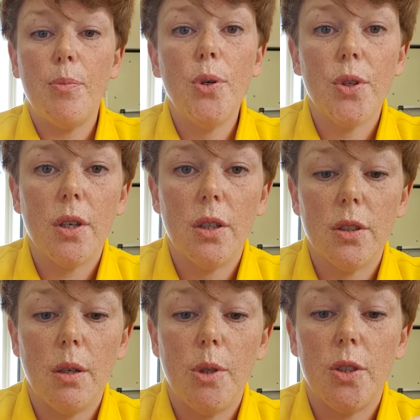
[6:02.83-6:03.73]
put the
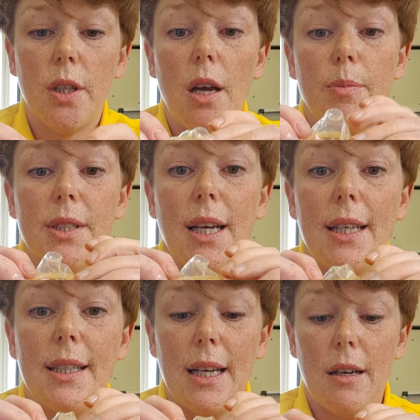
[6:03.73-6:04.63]
condom on
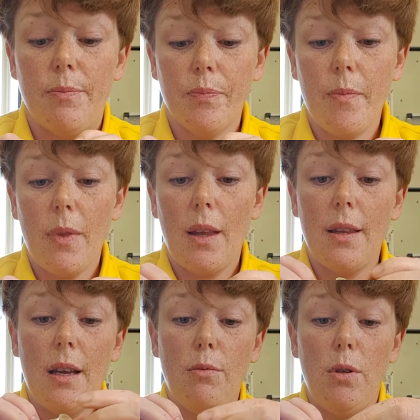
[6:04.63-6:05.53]
upside down.
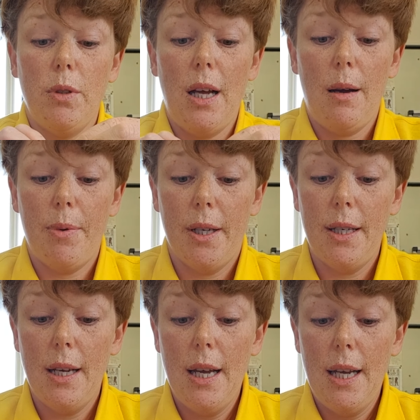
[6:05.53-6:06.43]
Now what will
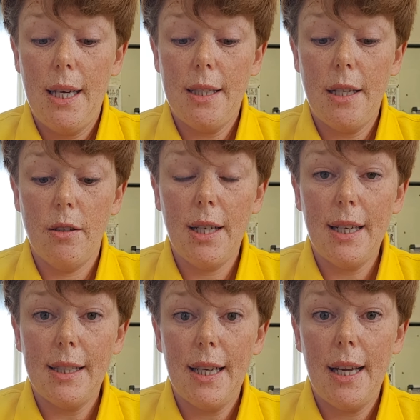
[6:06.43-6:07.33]
happen is that you'll get
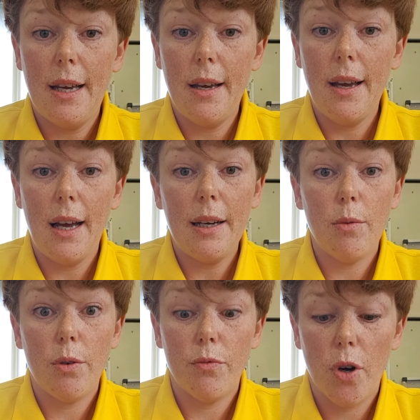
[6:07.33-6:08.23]
it to here and it
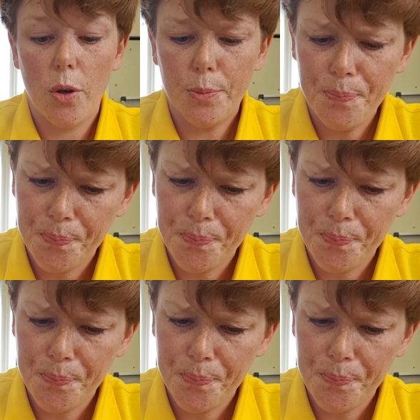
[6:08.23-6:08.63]
won't roll.